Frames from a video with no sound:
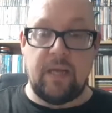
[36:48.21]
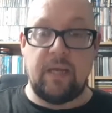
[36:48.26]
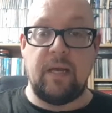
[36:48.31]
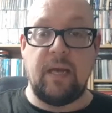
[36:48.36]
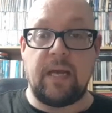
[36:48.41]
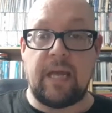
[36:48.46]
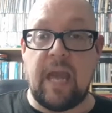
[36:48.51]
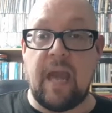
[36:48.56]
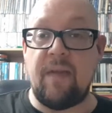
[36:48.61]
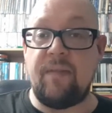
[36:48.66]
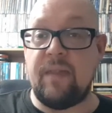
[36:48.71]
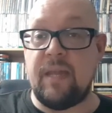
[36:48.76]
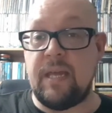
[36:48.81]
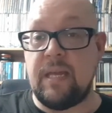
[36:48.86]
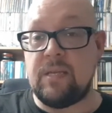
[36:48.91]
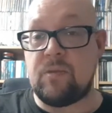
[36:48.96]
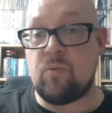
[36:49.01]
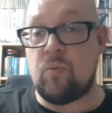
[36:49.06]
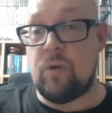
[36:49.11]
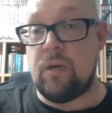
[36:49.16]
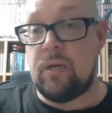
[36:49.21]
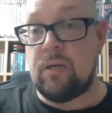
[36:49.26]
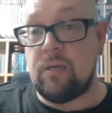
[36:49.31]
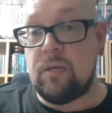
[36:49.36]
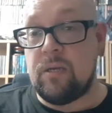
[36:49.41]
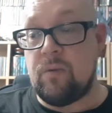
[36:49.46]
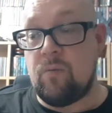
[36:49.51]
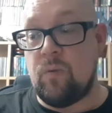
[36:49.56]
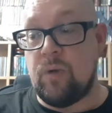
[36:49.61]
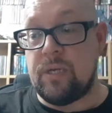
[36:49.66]
again these were
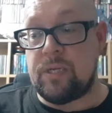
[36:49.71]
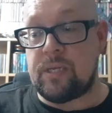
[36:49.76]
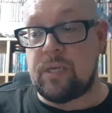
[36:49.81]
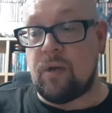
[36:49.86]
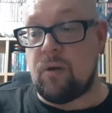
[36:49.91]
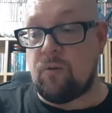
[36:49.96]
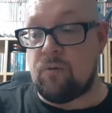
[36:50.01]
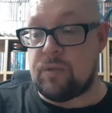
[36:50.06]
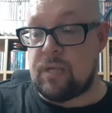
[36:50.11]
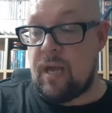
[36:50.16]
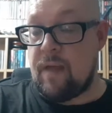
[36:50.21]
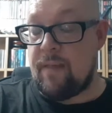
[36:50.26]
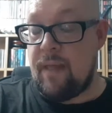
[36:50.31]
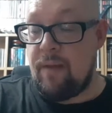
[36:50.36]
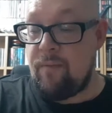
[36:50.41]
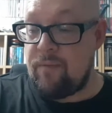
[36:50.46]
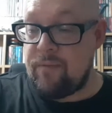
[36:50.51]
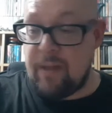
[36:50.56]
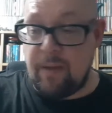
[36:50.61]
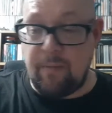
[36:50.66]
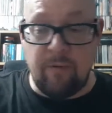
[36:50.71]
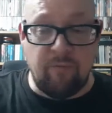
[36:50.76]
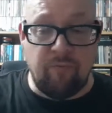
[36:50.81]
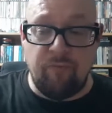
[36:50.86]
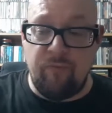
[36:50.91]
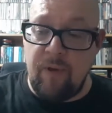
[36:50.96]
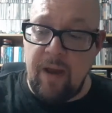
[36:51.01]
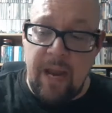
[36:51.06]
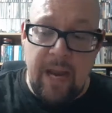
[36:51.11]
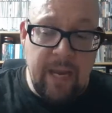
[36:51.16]
were sold and they, they, were
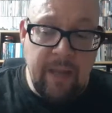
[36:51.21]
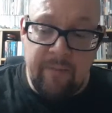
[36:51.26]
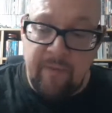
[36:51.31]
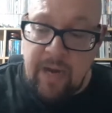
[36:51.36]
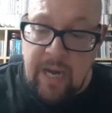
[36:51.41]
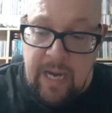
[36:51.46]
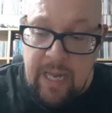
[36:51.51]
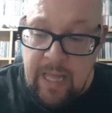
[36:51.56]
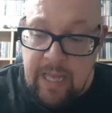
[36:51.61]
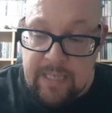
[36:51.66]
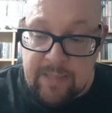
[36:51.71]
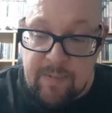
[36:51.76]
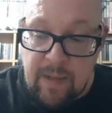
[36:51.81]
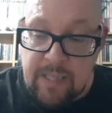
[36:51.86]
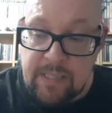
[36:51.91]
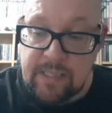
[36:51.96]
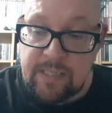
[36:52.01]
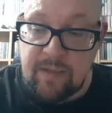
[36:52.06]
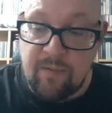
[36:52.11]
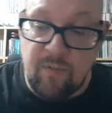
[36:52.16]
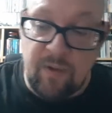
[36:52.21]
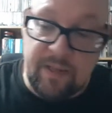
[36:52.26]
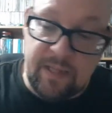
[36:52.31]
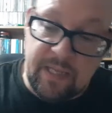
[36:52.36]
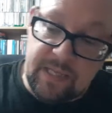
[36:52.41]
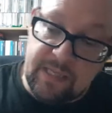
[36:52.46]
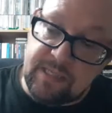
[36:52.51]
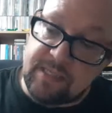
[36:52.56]
really really expensive when these